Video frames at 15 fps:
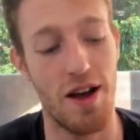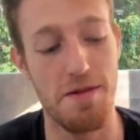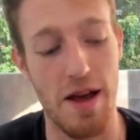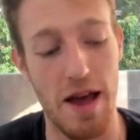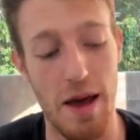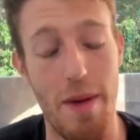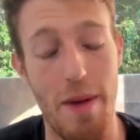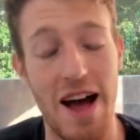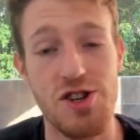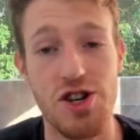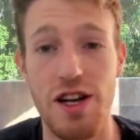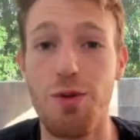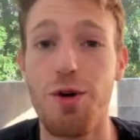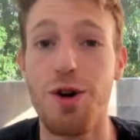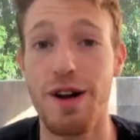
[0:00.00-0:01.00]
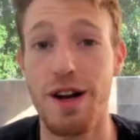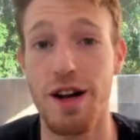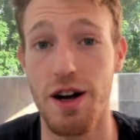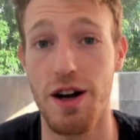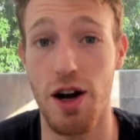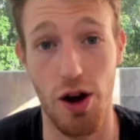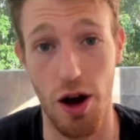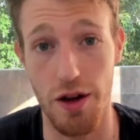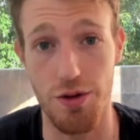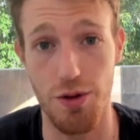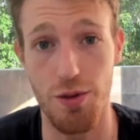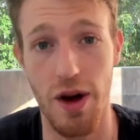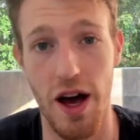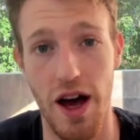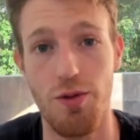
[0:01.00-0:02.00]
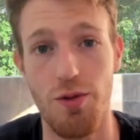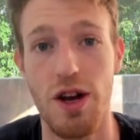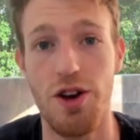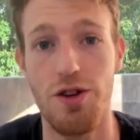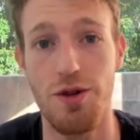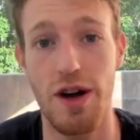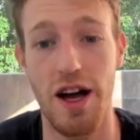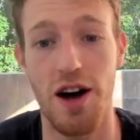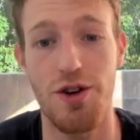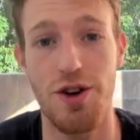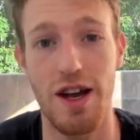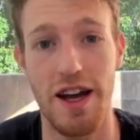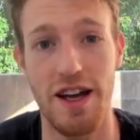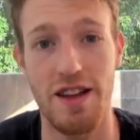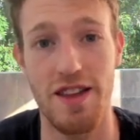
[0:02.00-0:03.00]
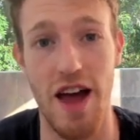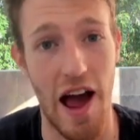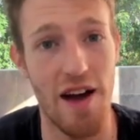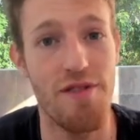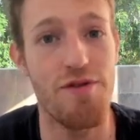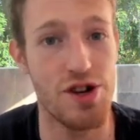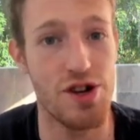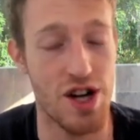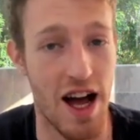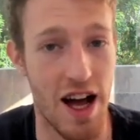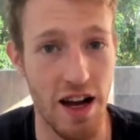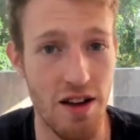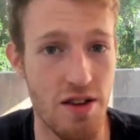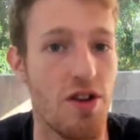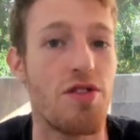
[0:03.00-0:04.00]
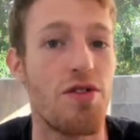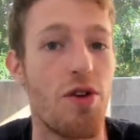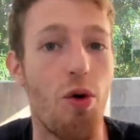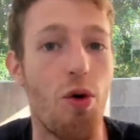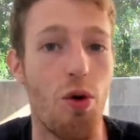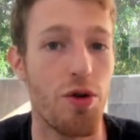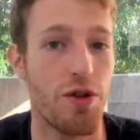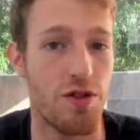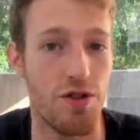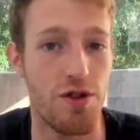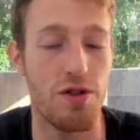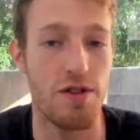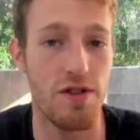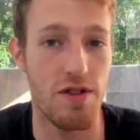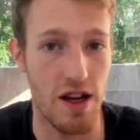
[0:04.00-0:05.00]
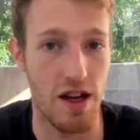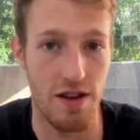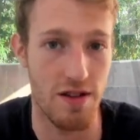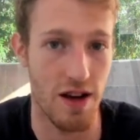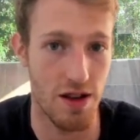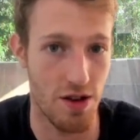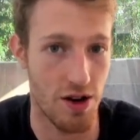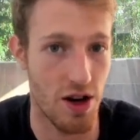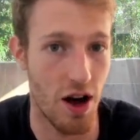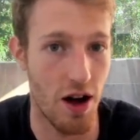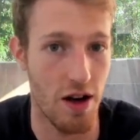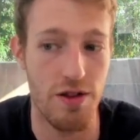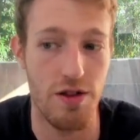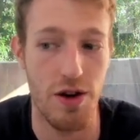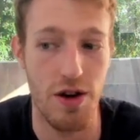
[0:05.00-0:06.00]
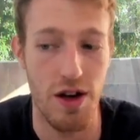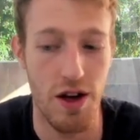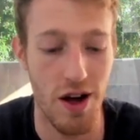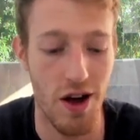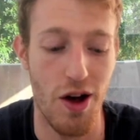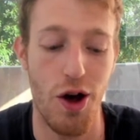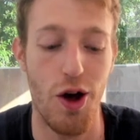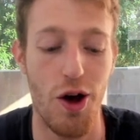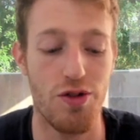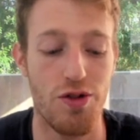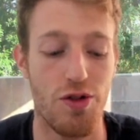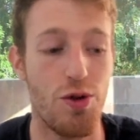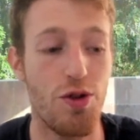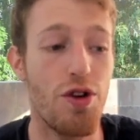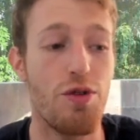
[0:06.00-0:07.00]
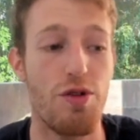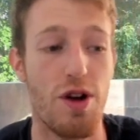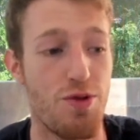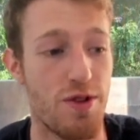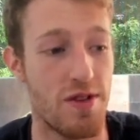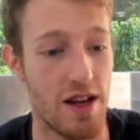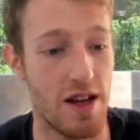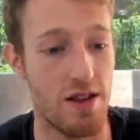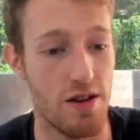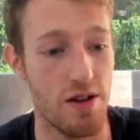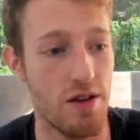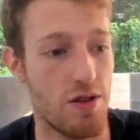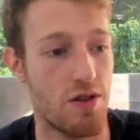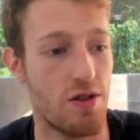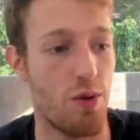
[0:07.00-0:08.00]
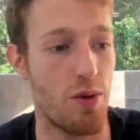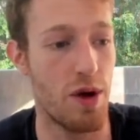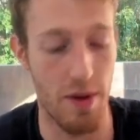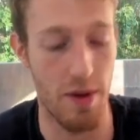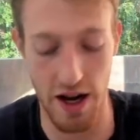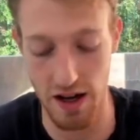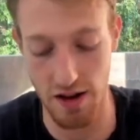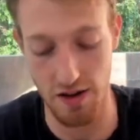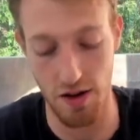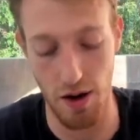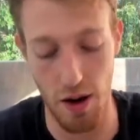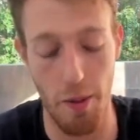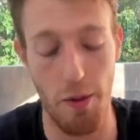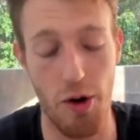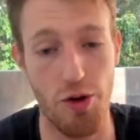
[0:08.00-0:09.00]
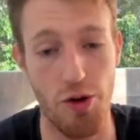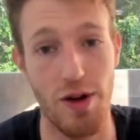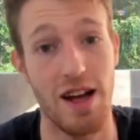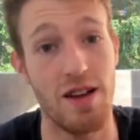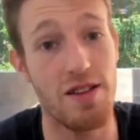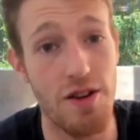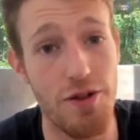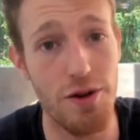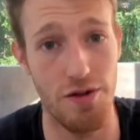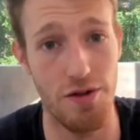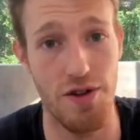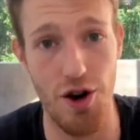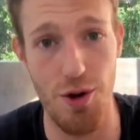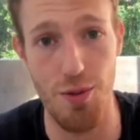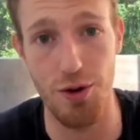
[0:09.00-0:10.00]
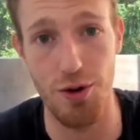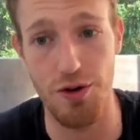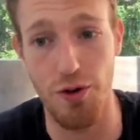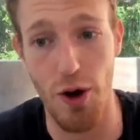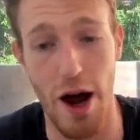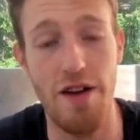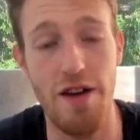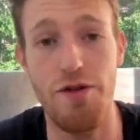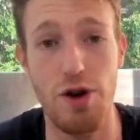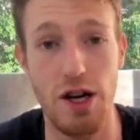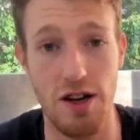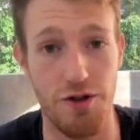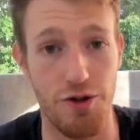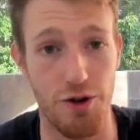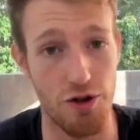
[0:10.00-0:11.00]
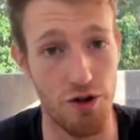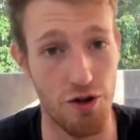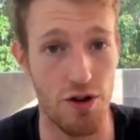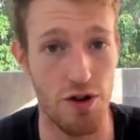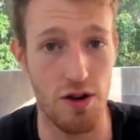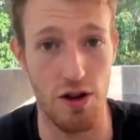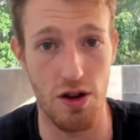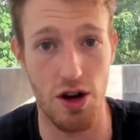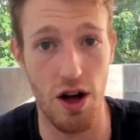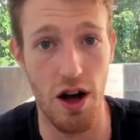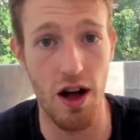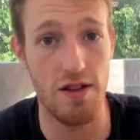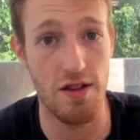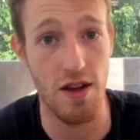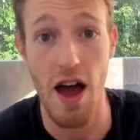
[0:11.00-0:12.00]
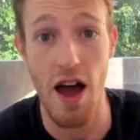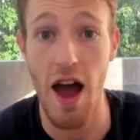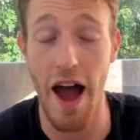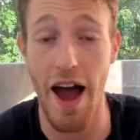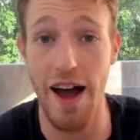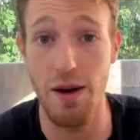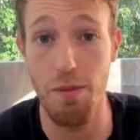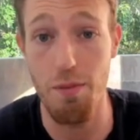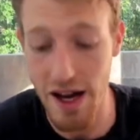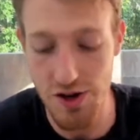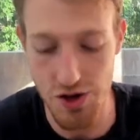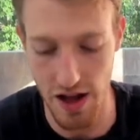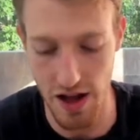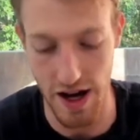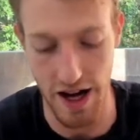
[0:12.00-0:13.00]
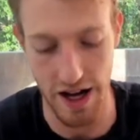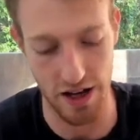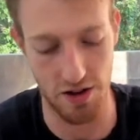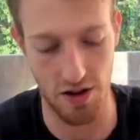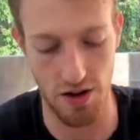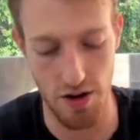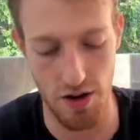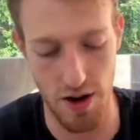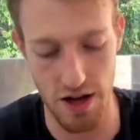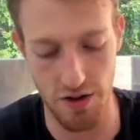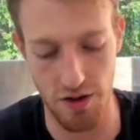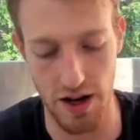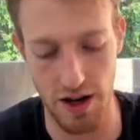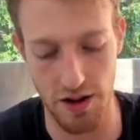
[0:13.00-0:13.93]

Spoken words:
imagining we're in a classroom and we need to calculate the average height of all the students inside the class. So in order to represent this, we might create different variables for every different student in the class and measure their height, right? So